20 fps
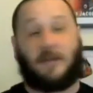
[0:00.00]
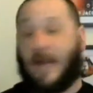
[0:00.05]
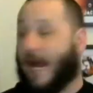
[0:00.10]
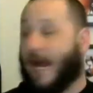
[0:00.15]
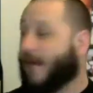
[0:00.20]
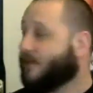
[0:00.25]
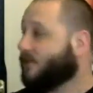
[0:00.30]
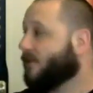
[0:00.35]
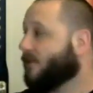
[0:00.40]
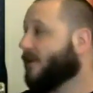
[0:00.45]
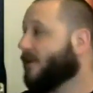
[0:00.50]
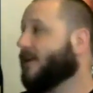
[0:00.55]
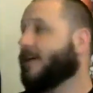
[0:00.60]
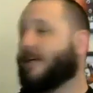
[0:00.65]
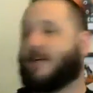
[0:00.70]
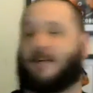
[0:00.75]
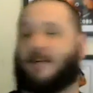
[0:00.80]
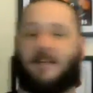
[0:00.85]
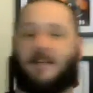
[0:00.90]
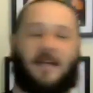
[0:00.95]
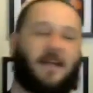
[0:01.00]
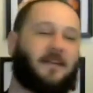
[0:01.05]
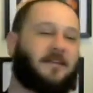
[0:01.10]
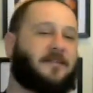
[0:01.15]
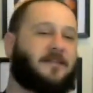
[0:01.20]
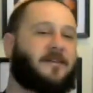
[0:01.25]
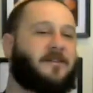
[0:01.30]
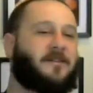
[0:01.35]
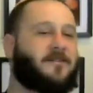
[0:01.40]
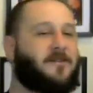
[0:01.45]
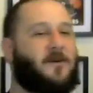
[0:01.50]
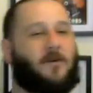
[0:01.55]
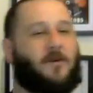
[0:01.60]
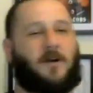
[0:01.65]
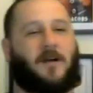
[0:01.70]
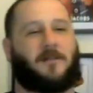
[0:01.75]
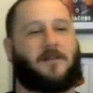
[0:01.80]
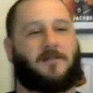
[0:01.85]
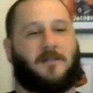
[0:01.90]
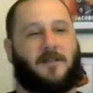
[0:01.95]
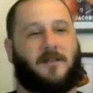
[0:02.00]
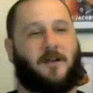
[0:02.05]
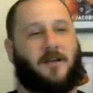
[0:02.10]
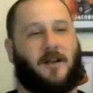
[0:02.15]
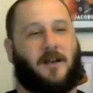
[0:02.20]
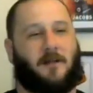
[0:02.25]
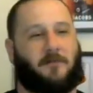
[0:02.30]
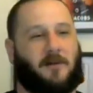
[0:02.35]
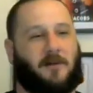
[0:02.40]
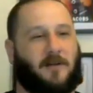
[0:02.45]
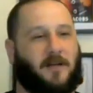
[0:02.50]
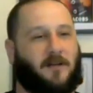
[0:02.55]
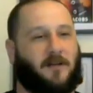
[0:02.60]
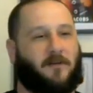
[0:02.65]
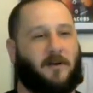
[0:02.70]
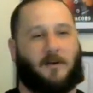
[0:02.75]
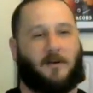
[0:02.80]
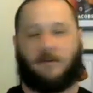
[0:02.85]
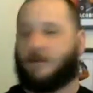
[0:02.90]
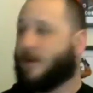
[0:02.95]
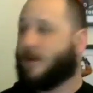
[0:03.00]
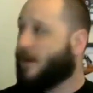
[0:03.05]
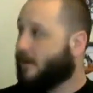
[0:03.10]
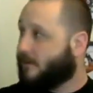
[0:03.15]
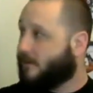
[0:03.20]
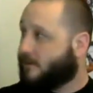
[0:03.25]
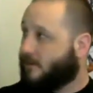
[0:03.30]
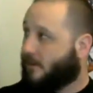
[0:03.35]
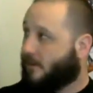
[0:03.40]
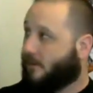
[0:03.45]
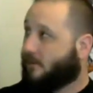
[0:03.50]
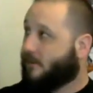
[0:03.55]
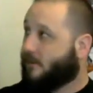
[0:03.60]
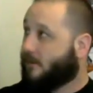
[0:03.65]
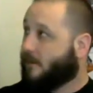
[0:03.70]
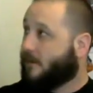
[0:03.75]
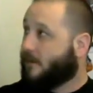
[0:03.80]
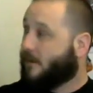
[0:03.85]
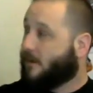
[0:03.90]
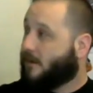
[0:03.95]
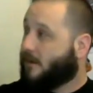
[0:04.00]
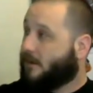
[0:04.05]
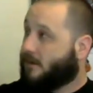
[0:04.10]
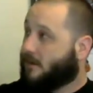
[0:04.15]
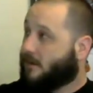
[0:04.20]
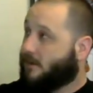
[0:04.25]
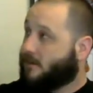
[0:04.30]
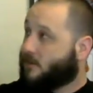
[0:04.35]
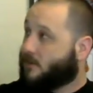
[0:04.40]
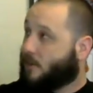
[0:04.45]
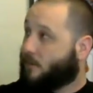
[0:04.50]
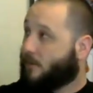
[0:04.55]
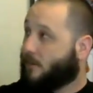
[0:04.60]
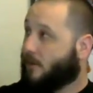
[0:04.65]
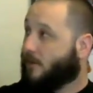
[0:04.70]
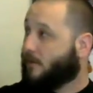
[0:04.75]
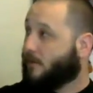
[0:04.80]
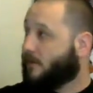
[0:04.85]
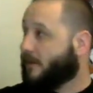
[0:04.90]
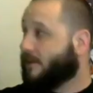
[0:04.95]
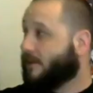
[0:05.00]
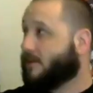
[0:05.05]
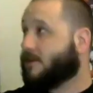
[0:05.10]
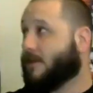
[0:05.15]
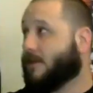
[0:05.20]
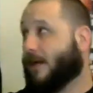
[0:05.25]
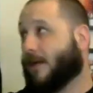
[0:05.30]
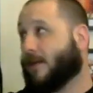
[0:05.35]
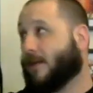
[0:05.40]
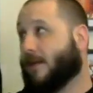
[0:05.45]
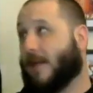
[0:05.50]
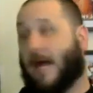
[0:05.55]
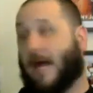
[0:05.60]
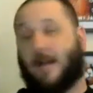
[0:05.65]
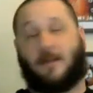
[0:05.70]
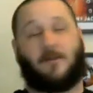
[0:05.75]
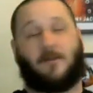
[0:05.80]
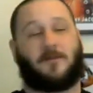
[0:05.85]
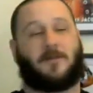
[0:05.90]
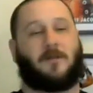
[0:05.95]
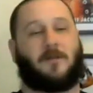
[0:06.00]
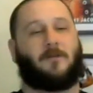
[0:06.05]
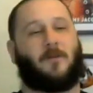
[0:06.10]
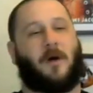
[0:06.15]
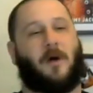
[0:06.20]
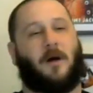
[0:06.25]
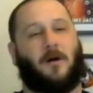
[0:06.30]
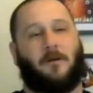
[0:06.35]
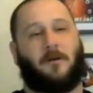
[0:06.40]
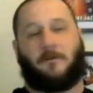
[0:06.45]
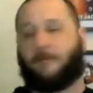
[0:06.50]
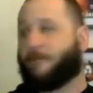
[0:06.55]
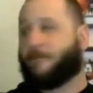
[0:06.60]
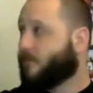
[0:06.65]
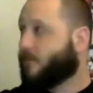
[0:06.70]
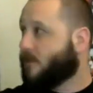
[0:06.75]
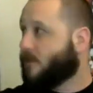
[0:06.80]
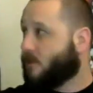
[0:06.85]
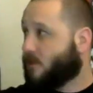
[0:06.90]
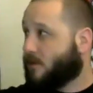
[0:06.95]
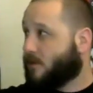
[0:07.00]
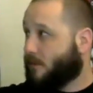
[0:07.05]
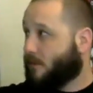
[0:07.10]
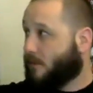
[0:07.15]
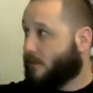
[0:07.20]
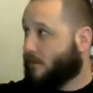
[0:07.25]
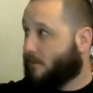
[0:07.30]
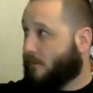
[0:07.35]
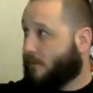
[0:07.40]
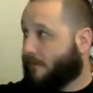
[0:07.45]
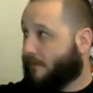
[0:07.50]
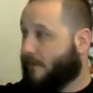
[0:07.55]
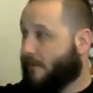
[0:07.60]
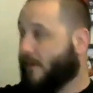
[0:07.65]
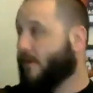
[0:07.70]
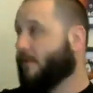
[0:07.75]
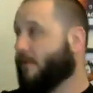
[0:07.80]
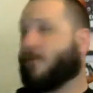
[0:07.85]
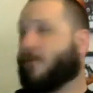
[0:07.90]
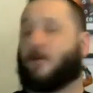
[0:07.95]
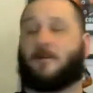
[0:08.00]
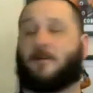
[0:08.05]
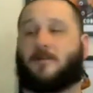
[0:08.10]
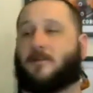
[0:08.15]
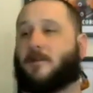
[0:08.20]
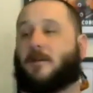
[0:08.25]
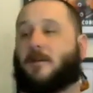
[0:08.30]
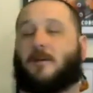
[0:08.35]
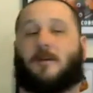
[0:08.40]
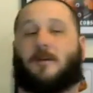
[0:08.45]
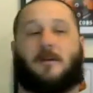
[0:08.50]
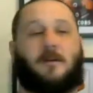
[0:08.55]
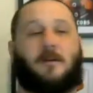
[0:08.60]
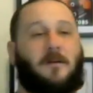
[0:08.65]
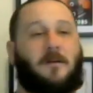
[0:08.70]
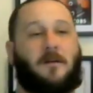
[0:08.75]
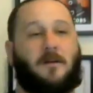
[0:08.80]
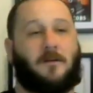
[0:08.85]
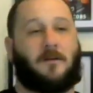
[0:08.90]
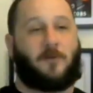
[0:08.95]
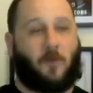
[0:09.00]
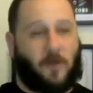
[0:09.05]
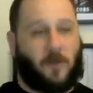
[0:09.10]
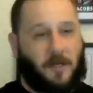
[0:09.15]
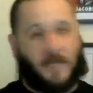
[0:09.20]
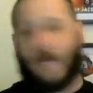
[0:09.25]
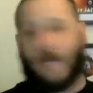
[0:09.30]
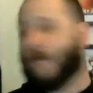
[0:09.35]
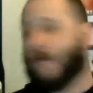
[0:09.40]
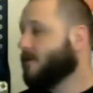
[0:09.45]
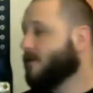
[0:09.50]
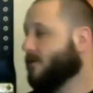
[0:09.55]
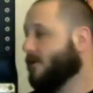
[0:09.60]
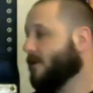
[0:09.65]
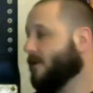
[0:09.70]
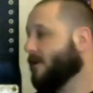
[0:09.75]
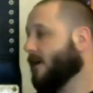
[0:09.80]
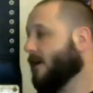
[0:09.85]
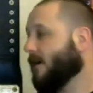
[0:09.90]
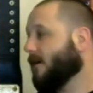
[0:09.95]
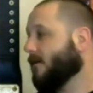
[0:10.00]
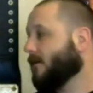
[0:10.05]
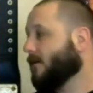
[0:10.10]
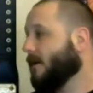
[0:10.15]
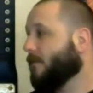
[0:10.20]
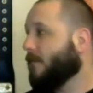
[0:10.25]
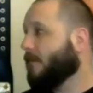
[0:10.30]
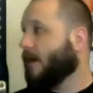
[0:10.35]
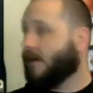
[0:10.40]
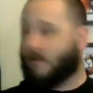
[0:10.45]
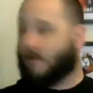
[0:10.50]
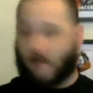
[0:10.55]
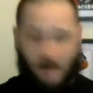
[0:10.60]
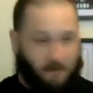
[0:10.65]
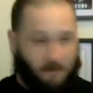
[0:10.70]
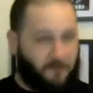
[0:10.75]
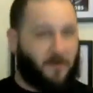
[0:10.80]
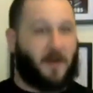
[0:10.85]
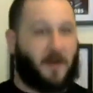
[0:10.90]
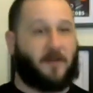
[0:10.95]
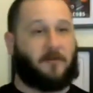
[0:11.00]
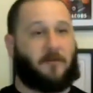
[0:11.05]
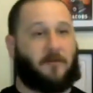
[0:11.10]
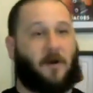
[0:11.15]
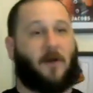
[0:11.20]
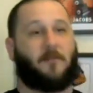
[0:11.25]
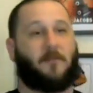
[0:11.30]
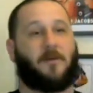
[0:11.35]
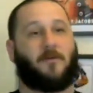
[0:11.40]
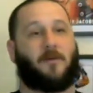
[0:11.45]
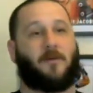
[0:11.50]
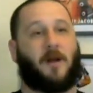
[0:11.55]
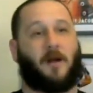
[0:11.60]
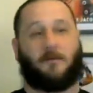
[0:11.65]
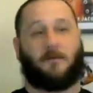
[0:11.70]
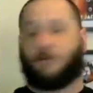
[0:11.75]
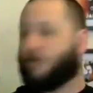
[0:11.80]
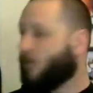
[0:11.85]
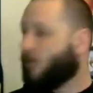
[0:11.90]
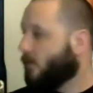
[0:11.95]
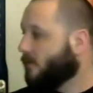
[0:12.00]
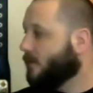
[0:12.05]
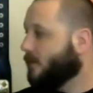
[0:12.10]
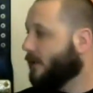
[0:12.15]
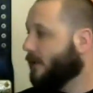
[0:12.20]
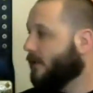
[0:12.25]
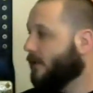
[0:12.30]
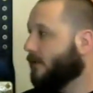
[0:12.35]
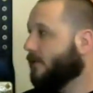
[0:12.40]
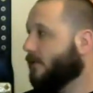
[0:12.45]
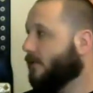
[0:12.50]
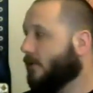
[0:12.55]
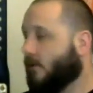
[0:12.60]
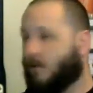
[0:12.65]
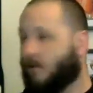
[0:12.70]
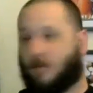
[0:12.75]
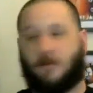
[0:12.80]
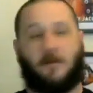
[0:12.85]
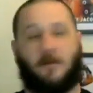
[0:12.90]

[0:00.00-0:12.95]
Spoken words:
Actually, there's no guns in there that I'm going to get rid of. So some of those, a lot of those, my very first 20 gauges in there that my grandfather bought me when I was 14 years old.